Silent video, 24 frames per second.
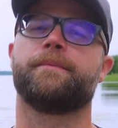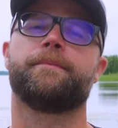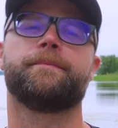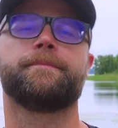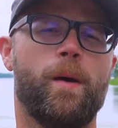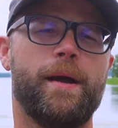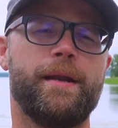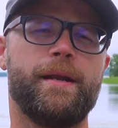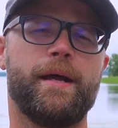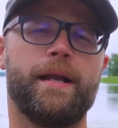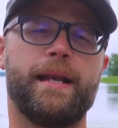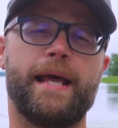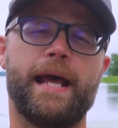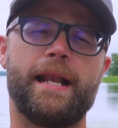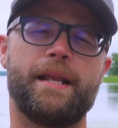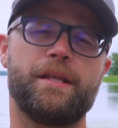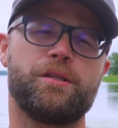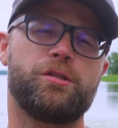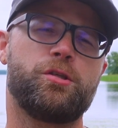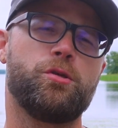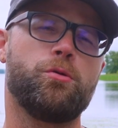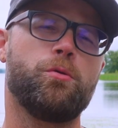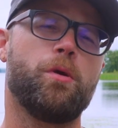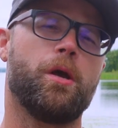So why not add
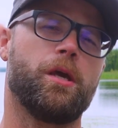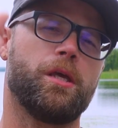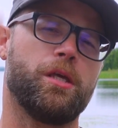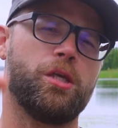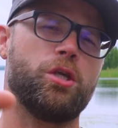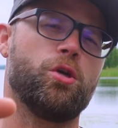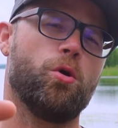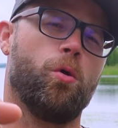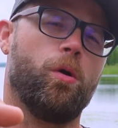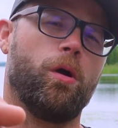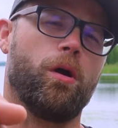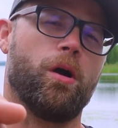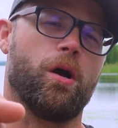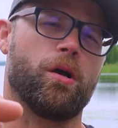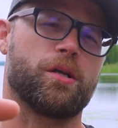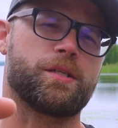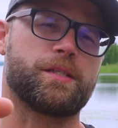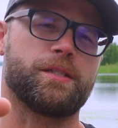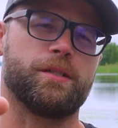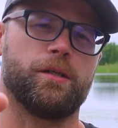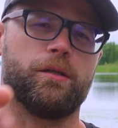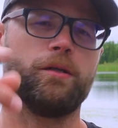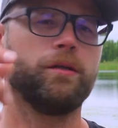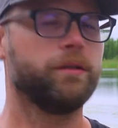it to your
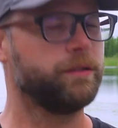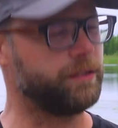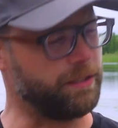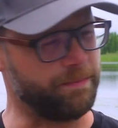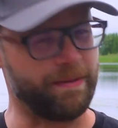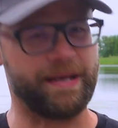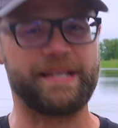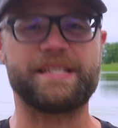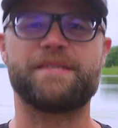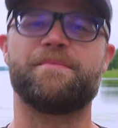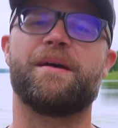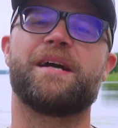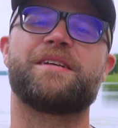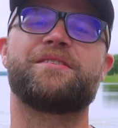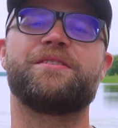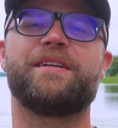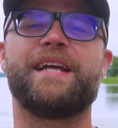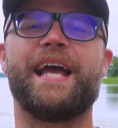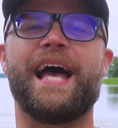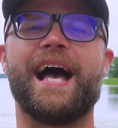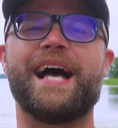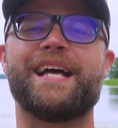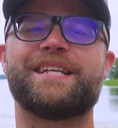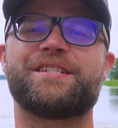arsenal to make some extra
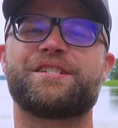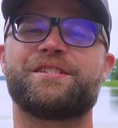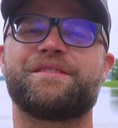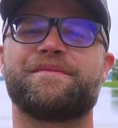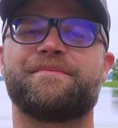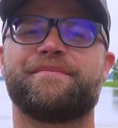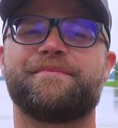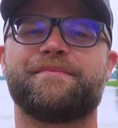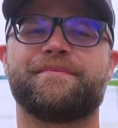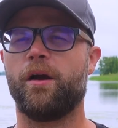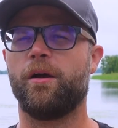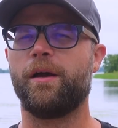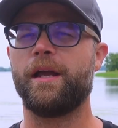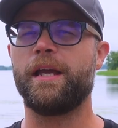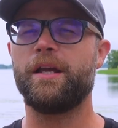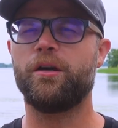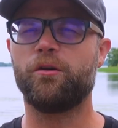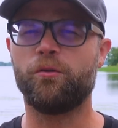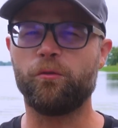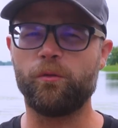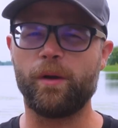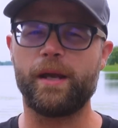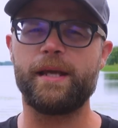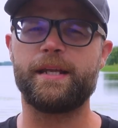cash? They are a
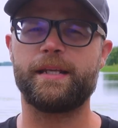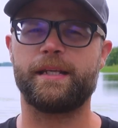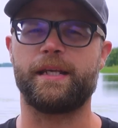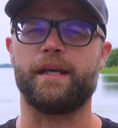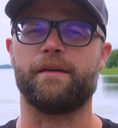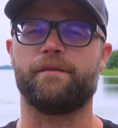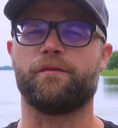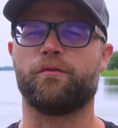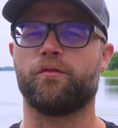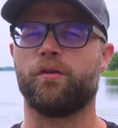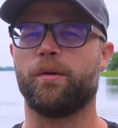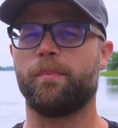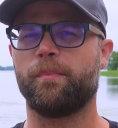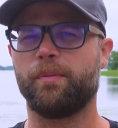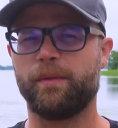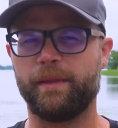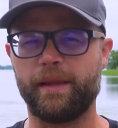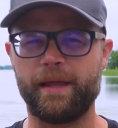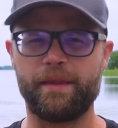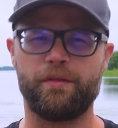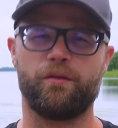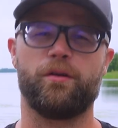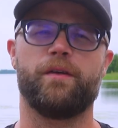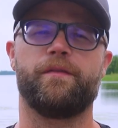great gift for a
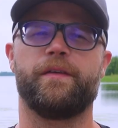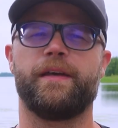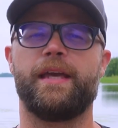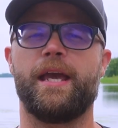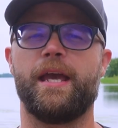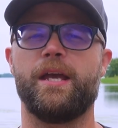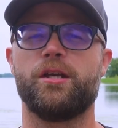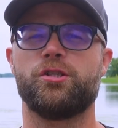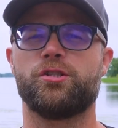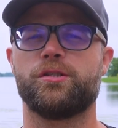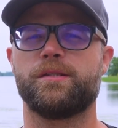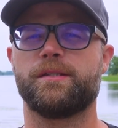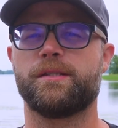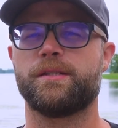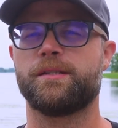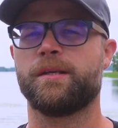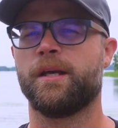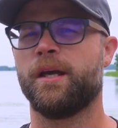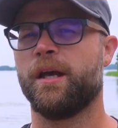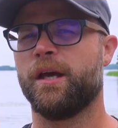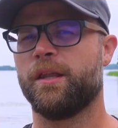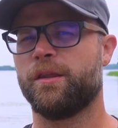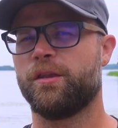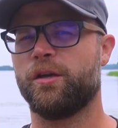plethora of occasions.
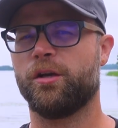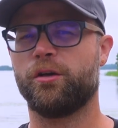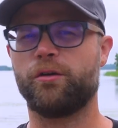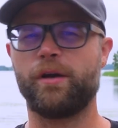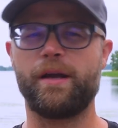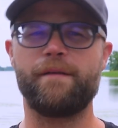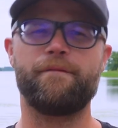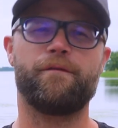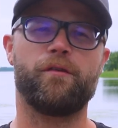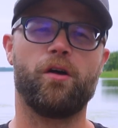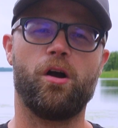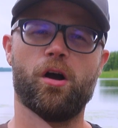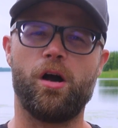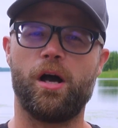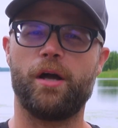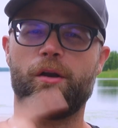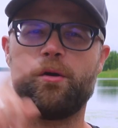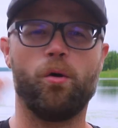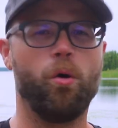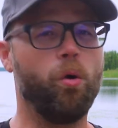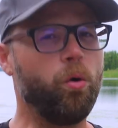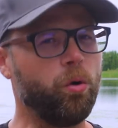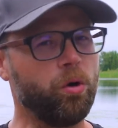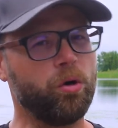They're great for
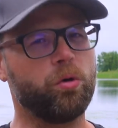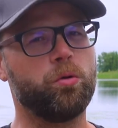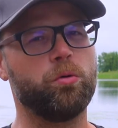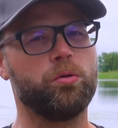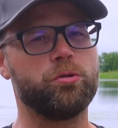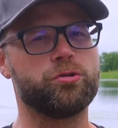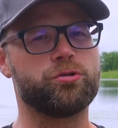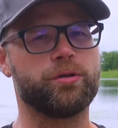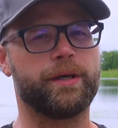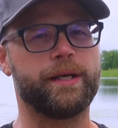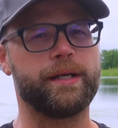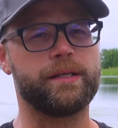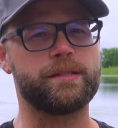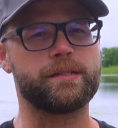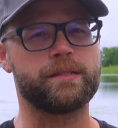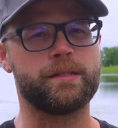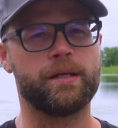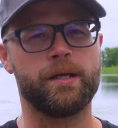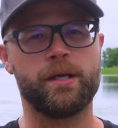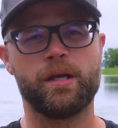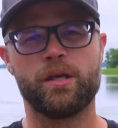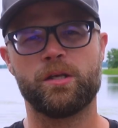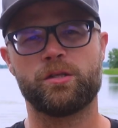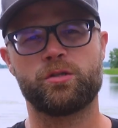hot or cold
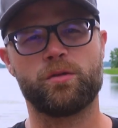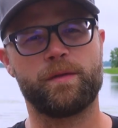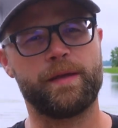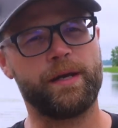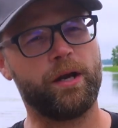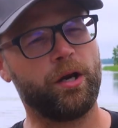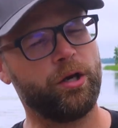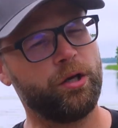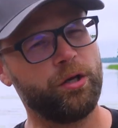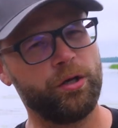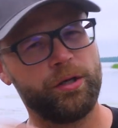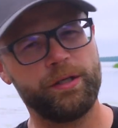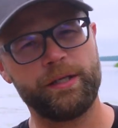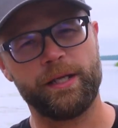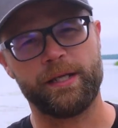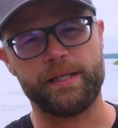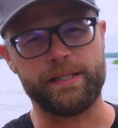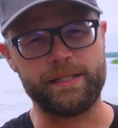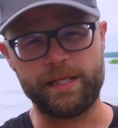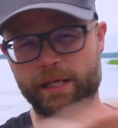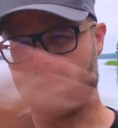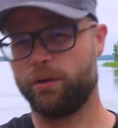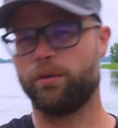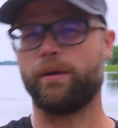drinks, so they are good
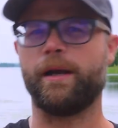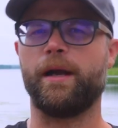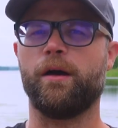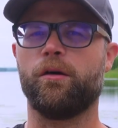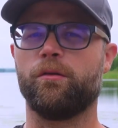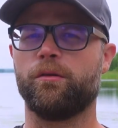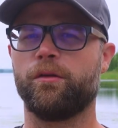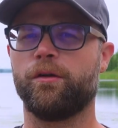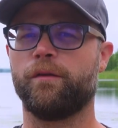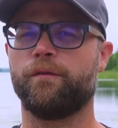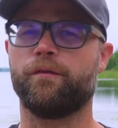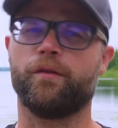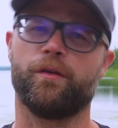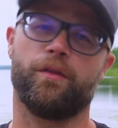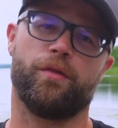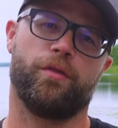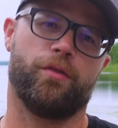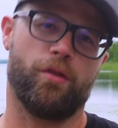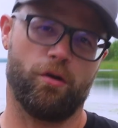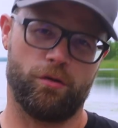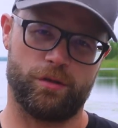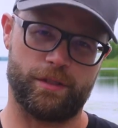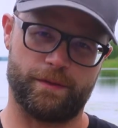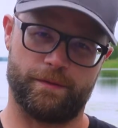year-round for
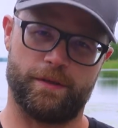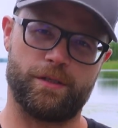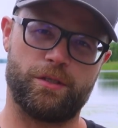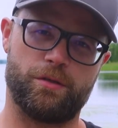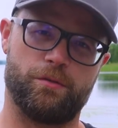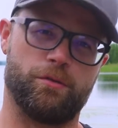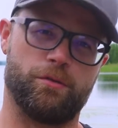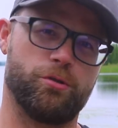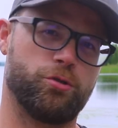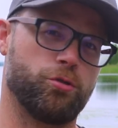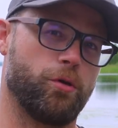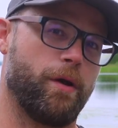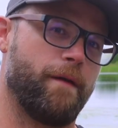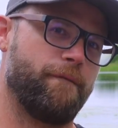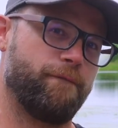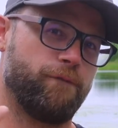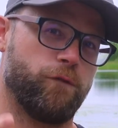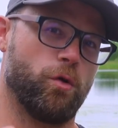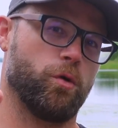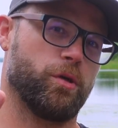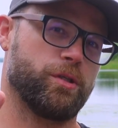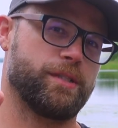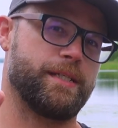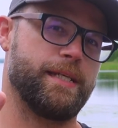those of us who enjoy
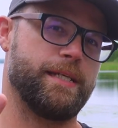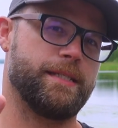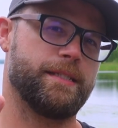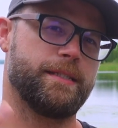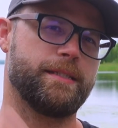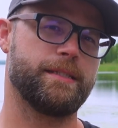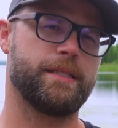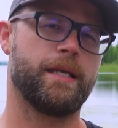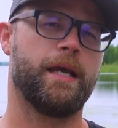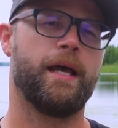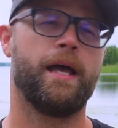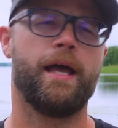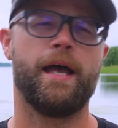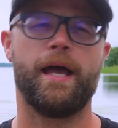4 seasons.